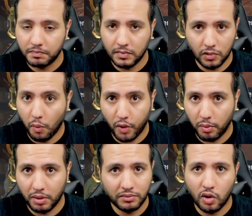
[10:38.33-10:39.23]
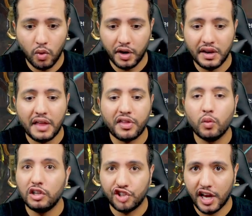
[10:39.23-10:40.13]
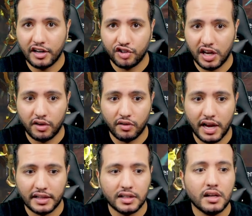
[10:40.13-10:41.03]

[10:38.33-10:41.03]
No problem, don't worry, nothing will change here, alright?